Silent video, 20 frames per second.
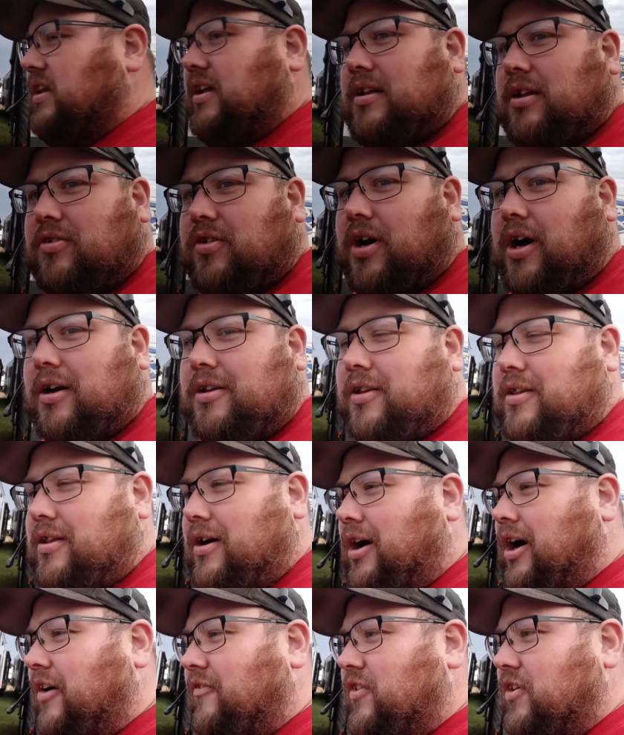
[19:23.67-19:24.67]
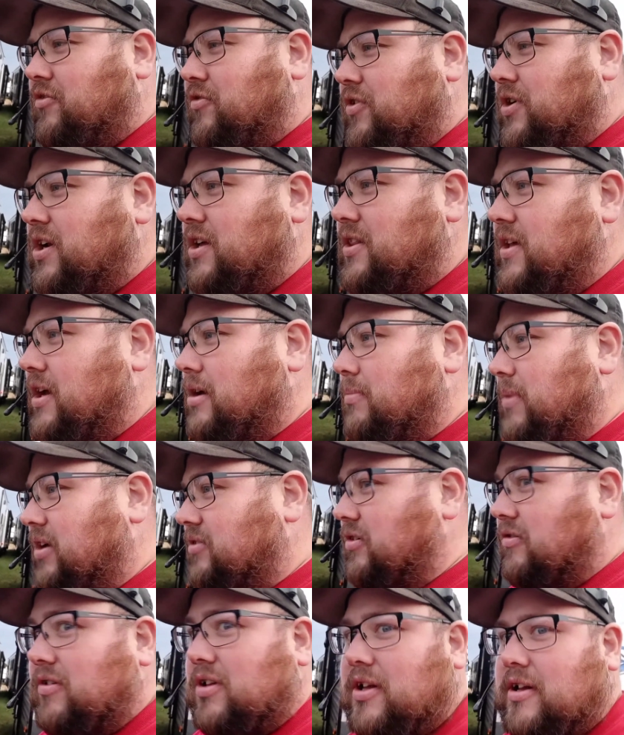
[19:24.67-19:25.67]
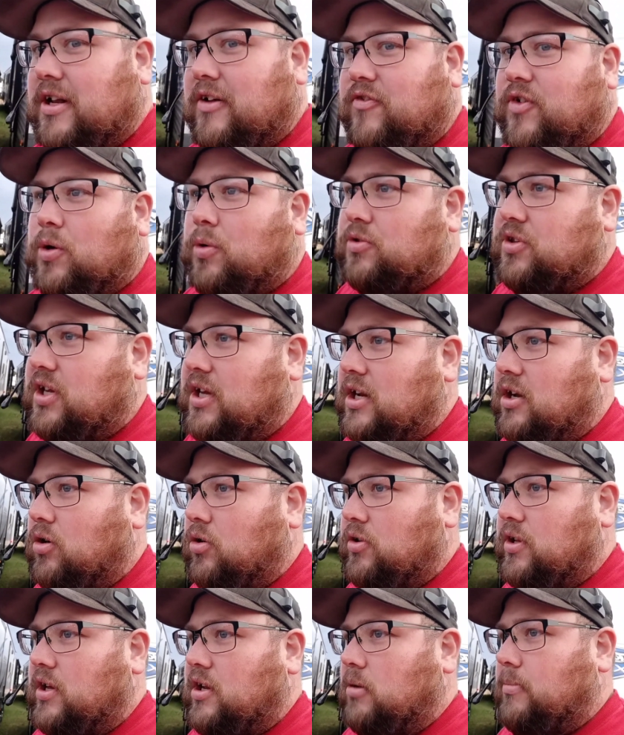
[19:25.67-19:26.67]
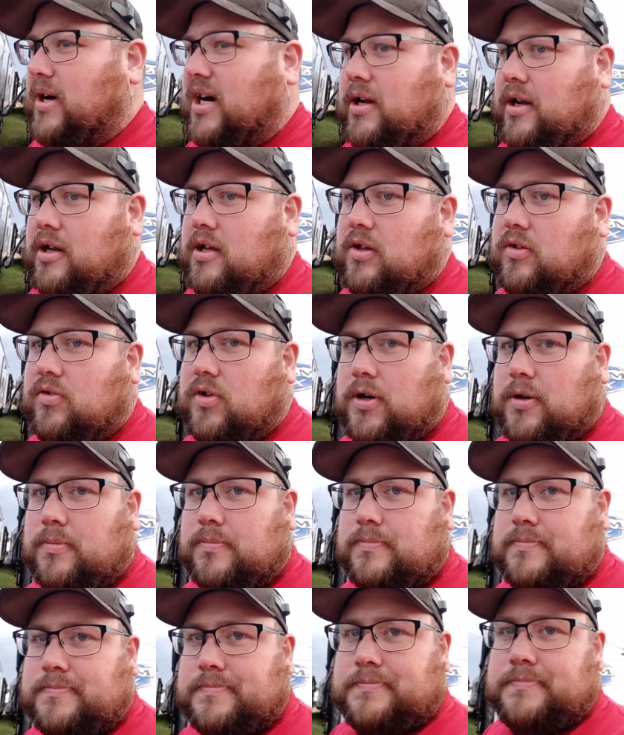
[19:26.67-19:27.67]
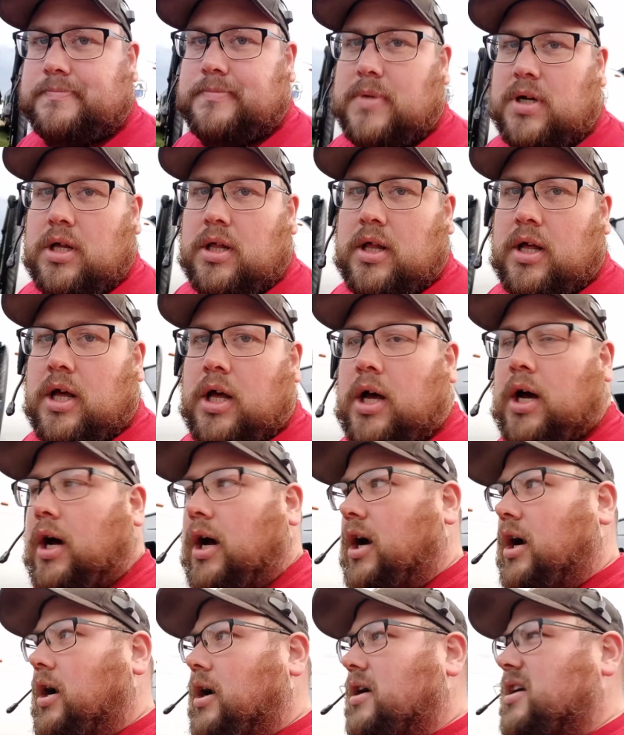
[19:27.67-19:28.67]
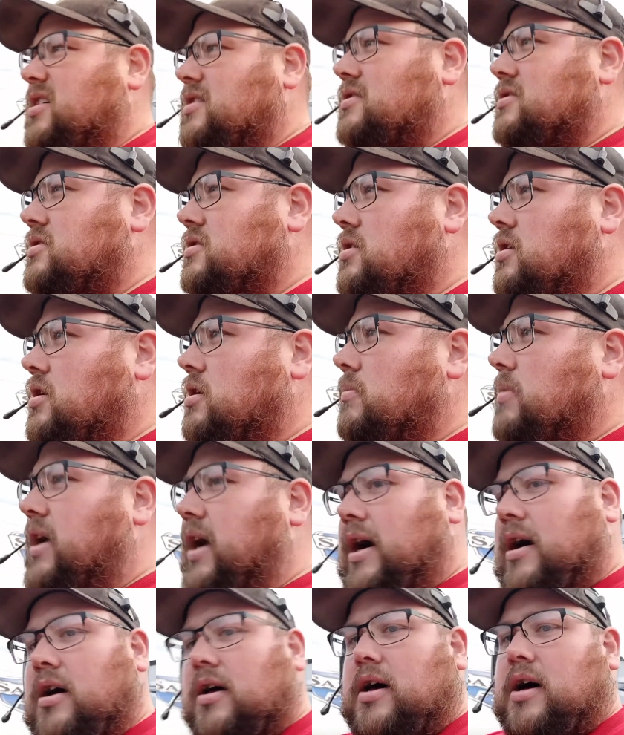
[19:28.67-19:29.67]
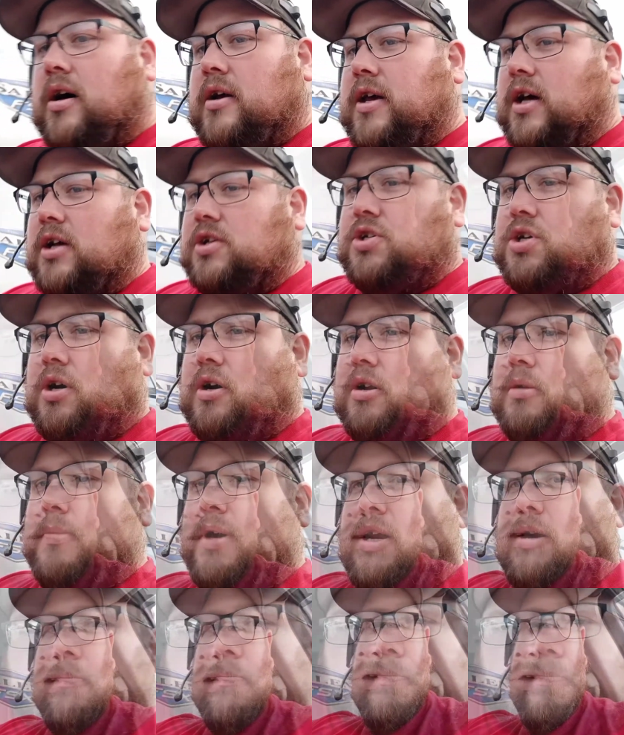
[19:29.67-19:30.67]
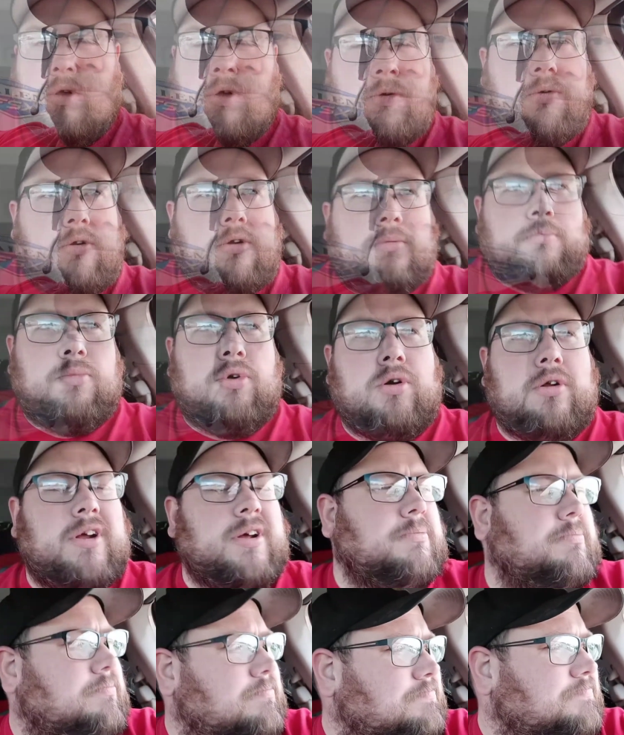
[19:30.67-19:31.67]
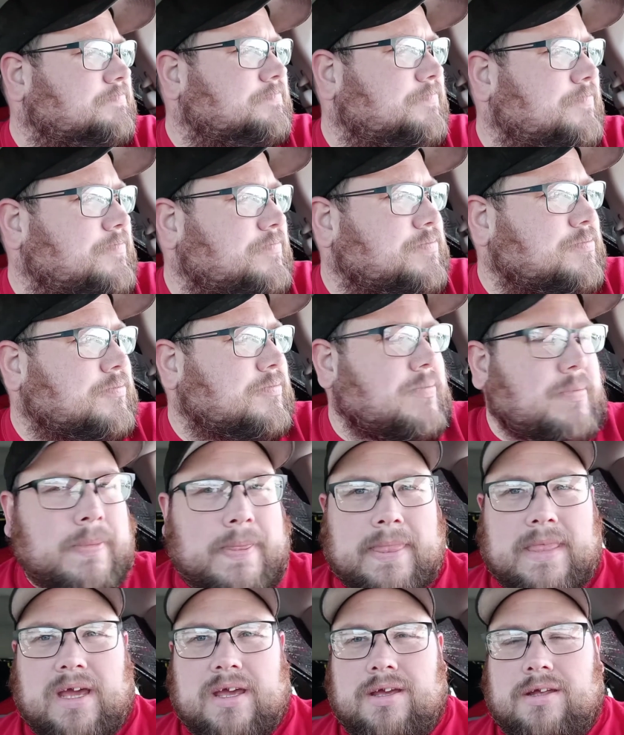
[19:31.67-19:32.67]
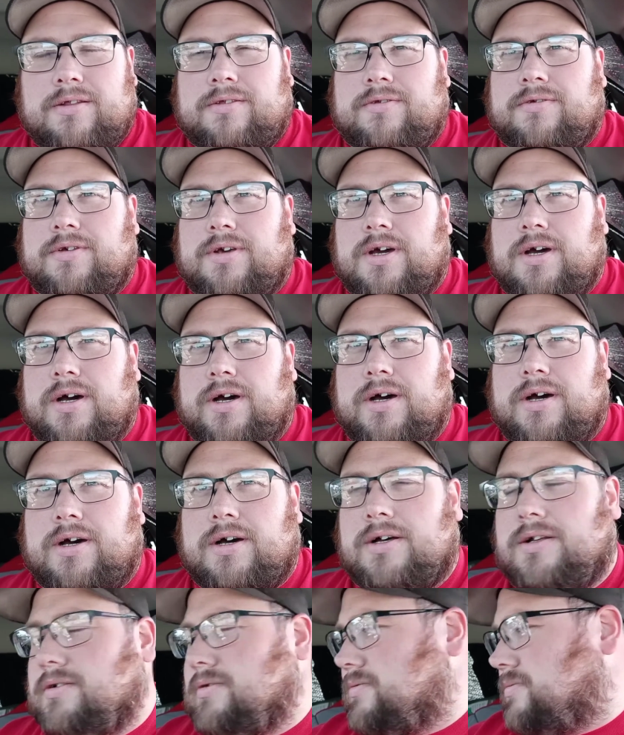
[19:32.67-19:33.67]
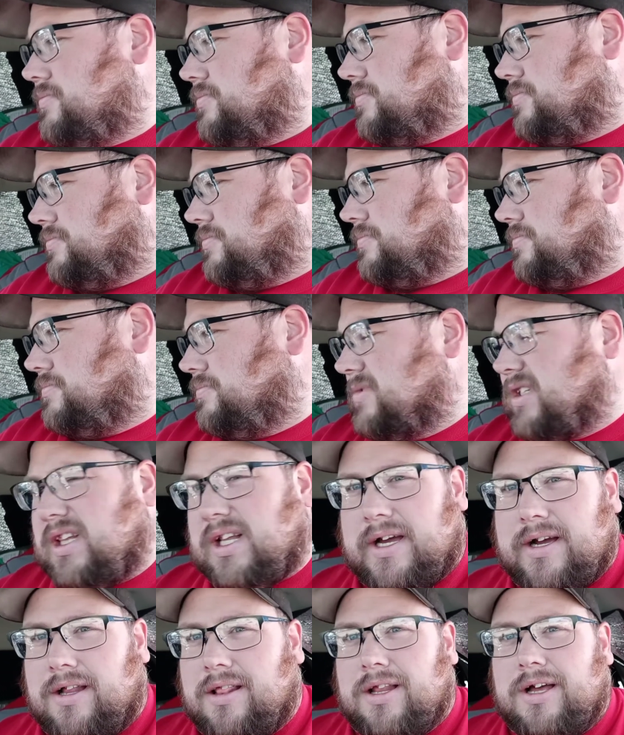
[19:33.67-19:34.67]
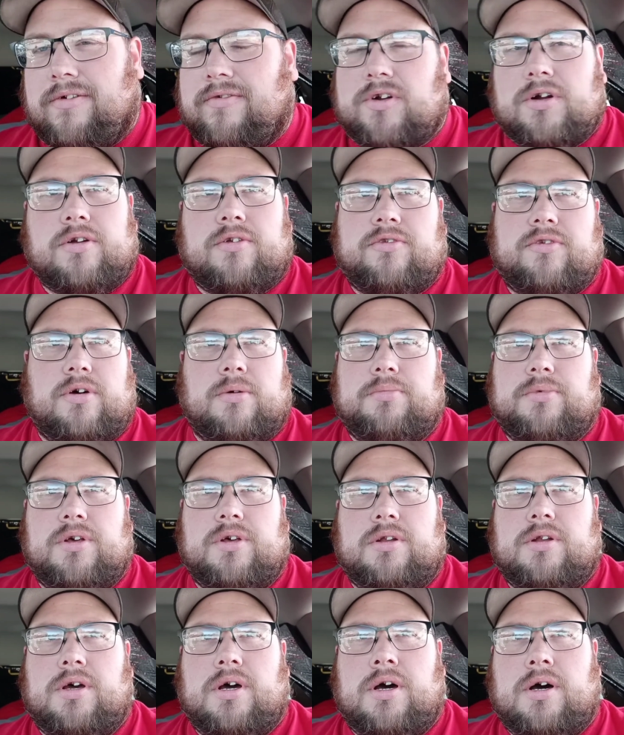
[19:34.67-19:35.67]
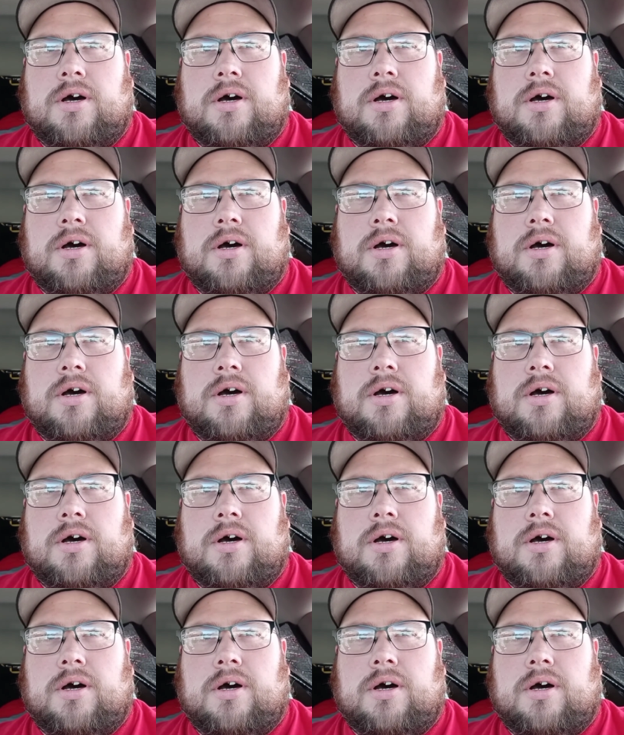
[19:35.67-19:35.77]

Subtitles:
I need to talk to the office for anything, it makes it really difficult to get a hold of anybody. So, but yeah, I'll catch you all in a minute. Good morning. It's like 11 or something.